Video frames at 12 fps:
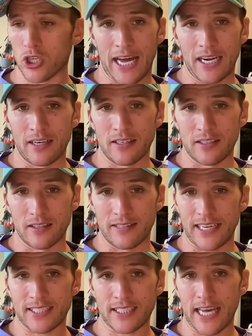And
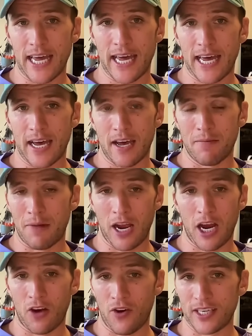this year my
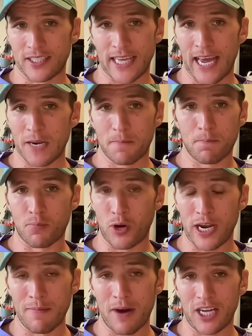heart rate stayed
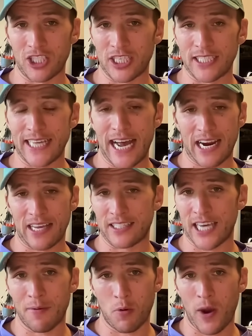pretty much exactly the same.